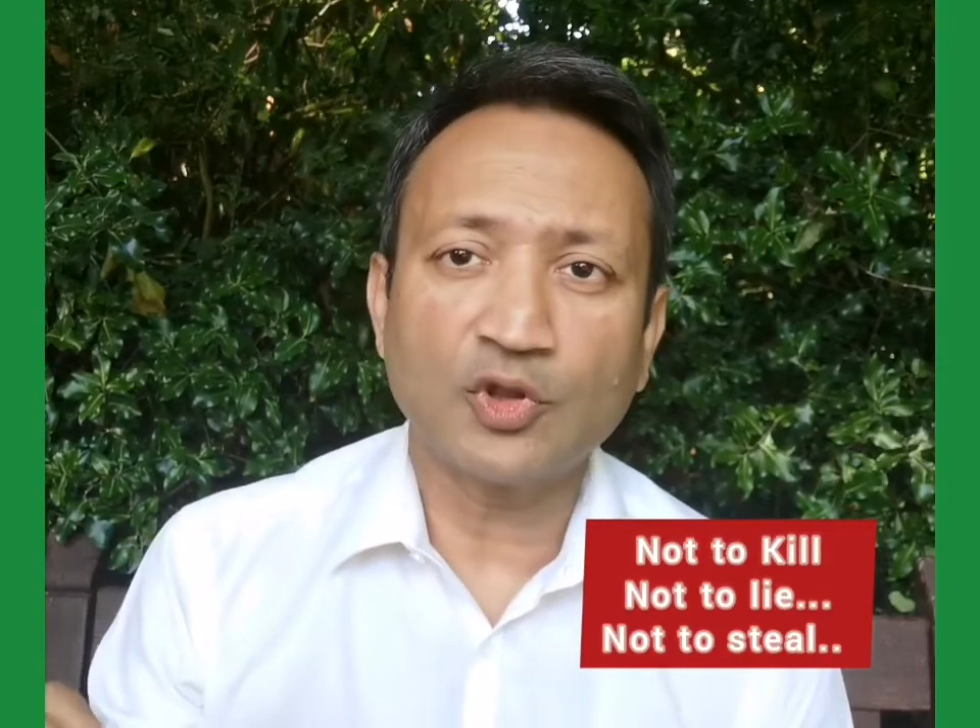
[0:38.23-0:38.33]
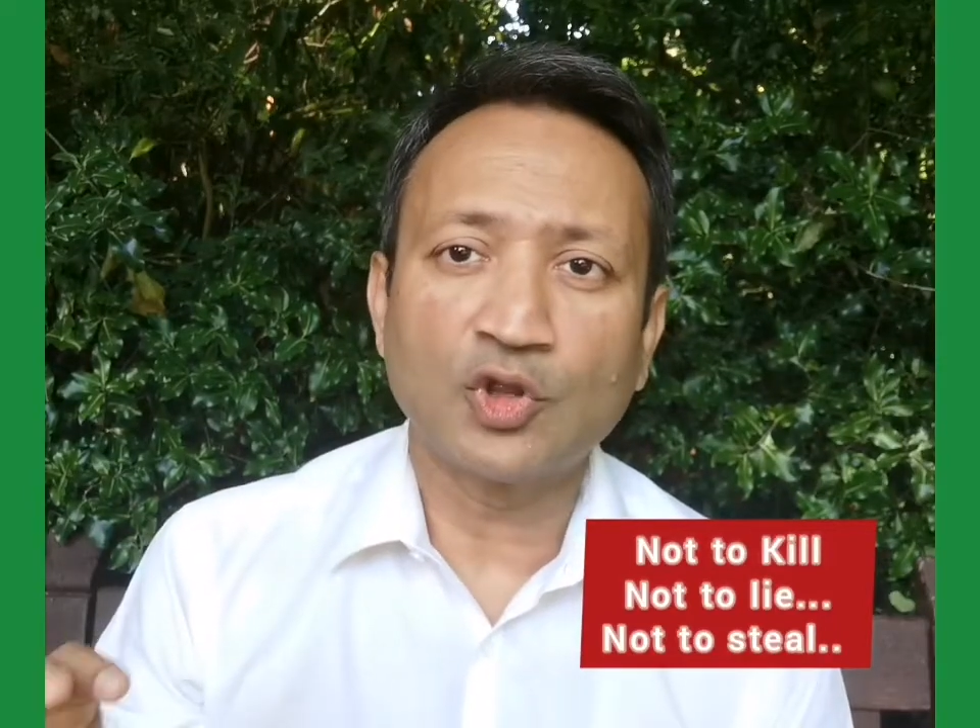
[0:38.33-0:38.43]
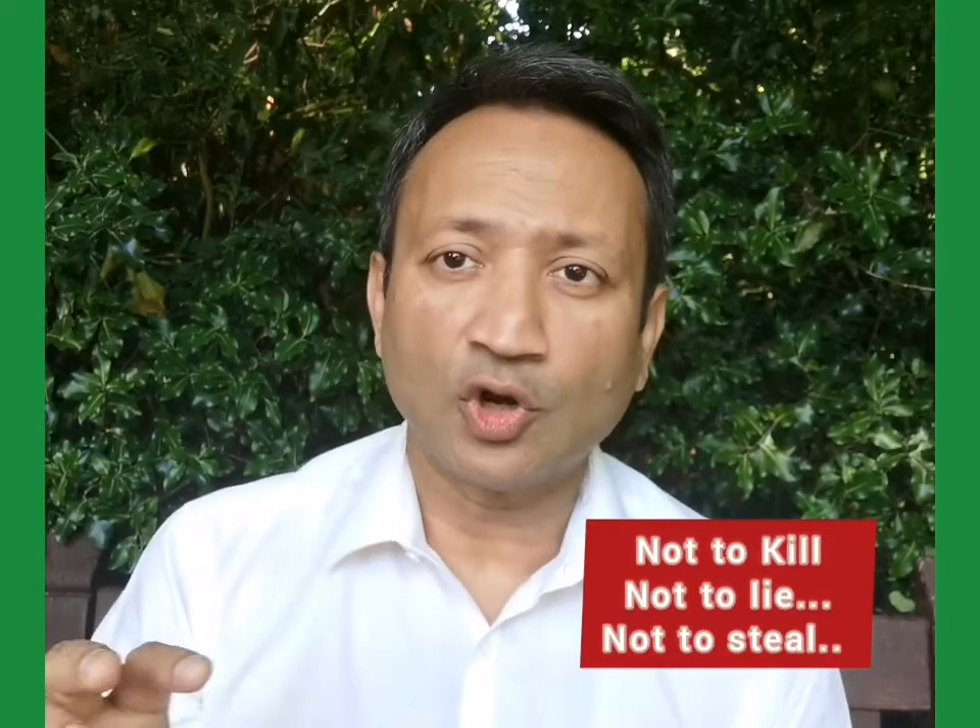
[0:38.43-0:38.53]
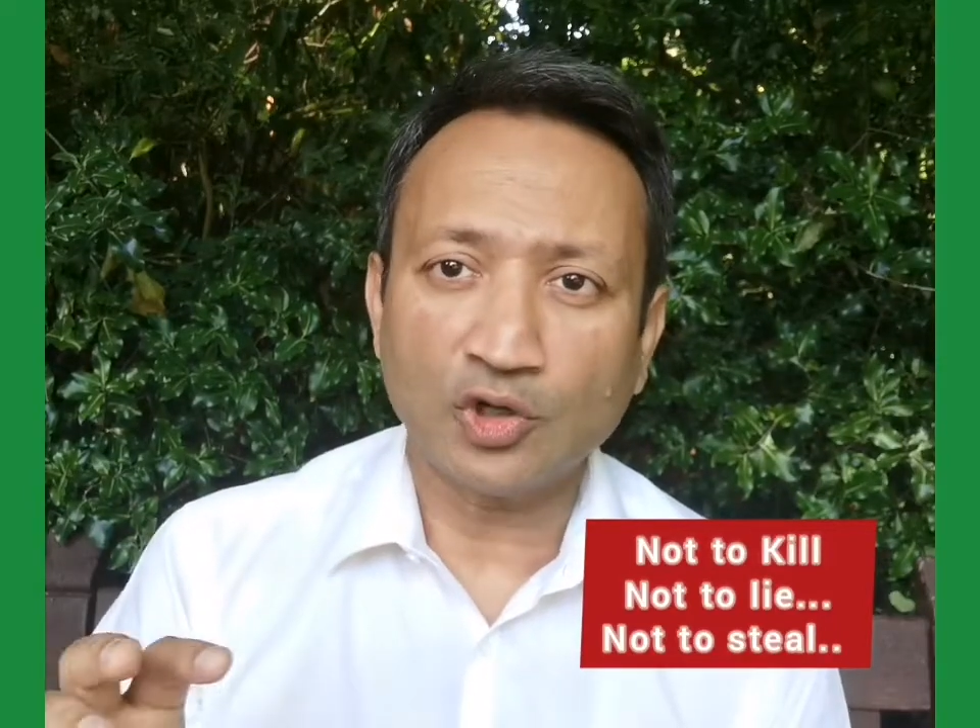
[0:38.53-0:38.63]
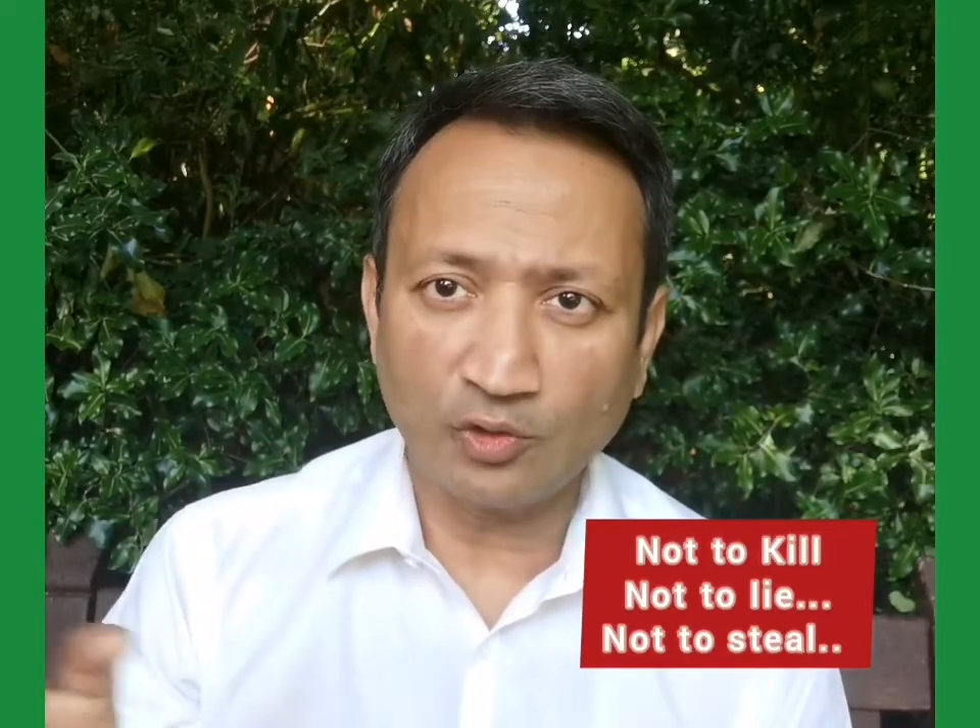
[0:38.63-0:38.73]

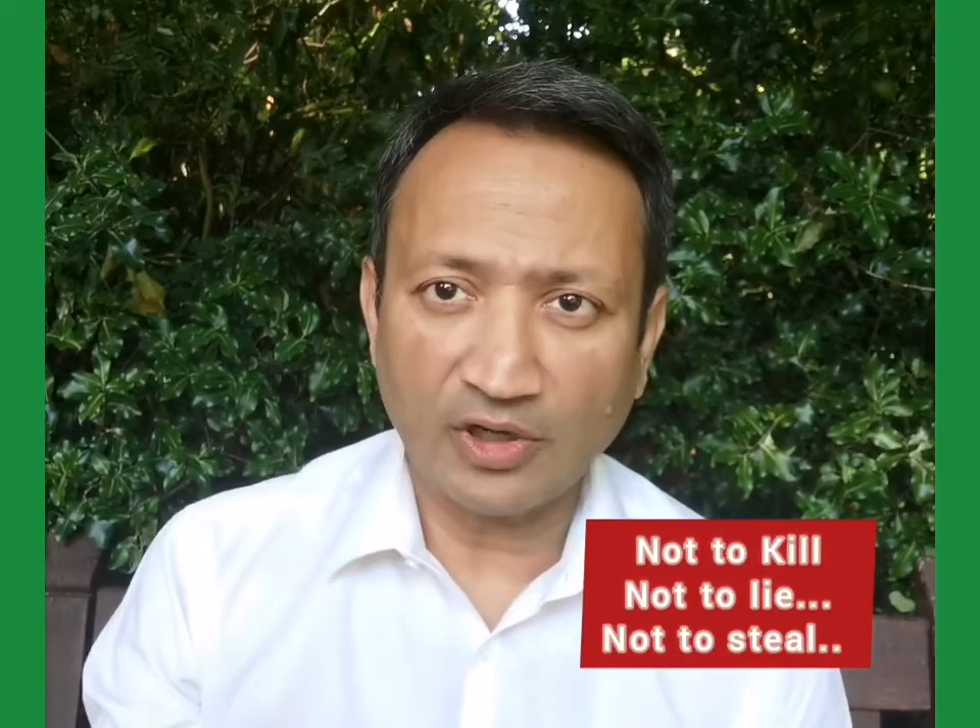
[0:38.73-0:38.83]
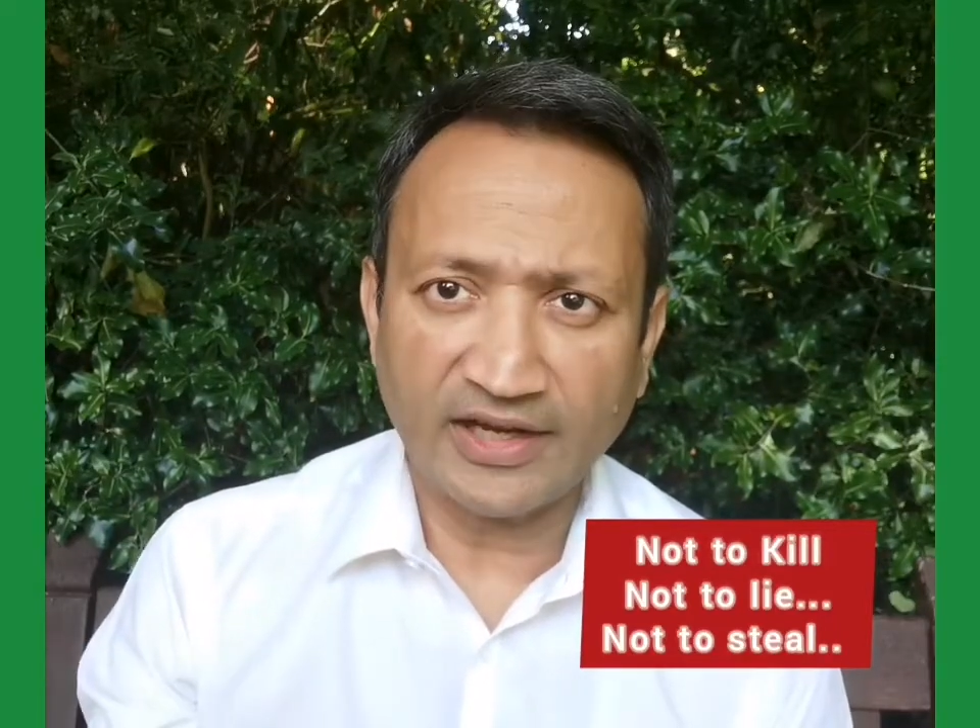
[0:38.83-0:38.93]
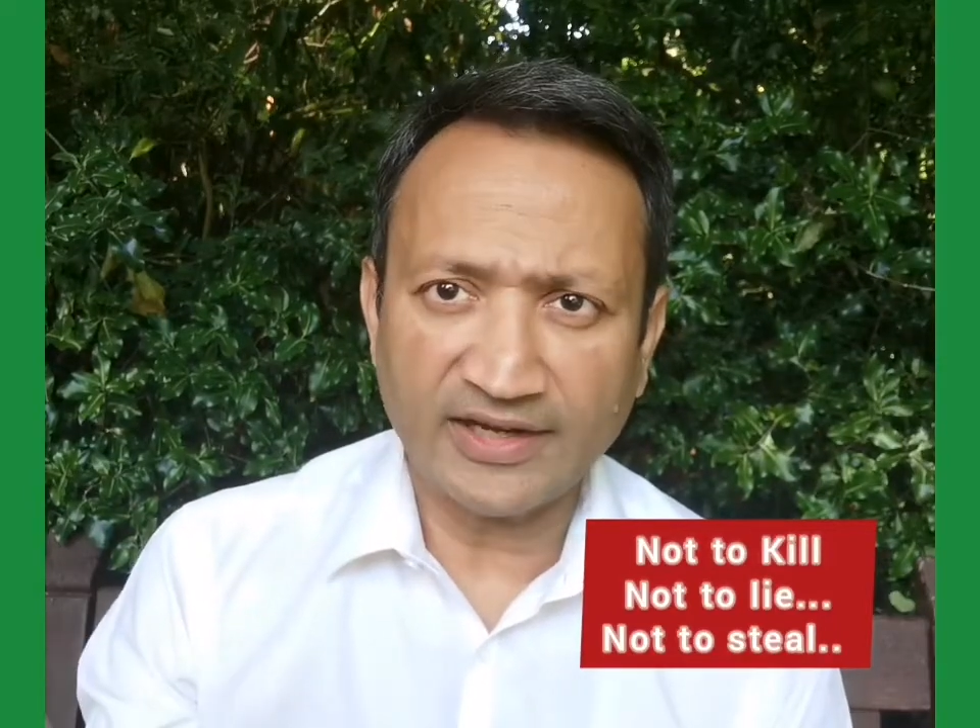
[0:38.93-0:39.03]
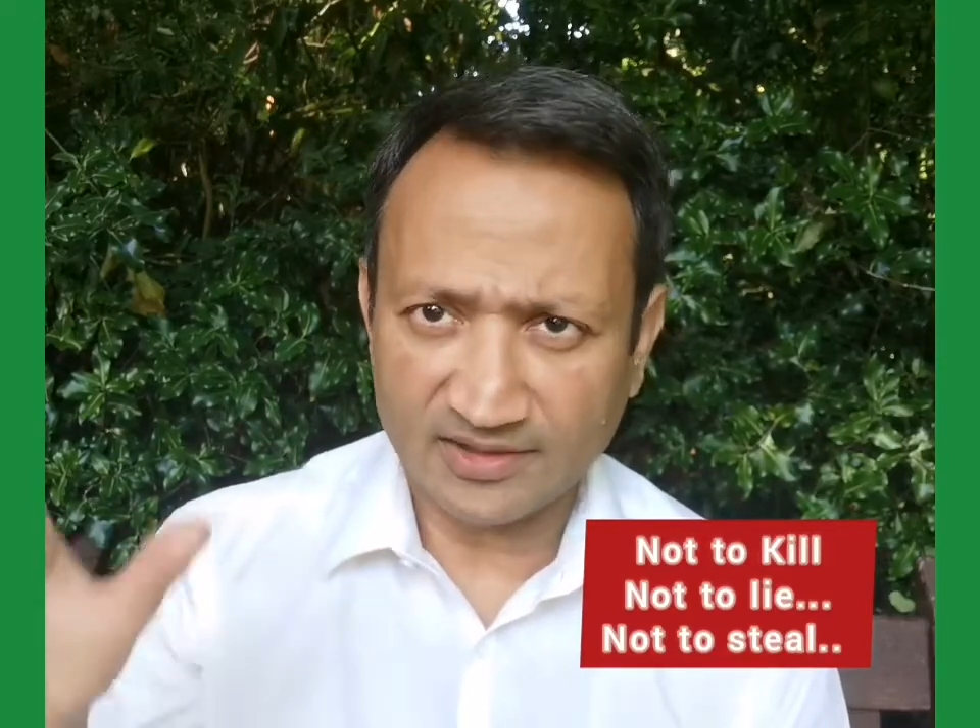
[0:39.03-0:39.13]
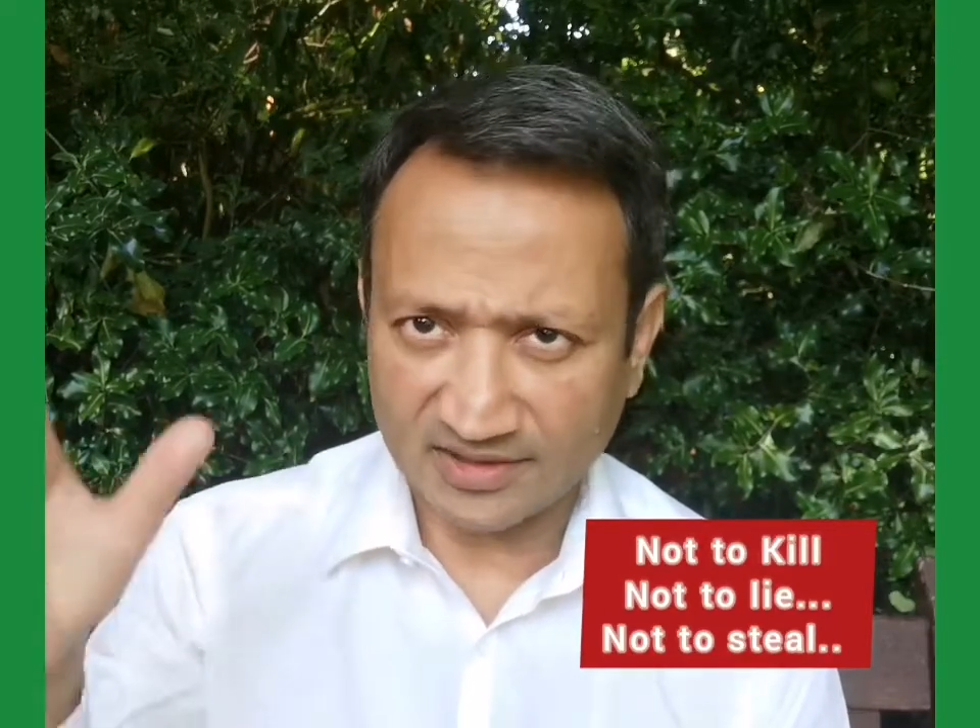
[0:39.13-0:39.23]
not to lie,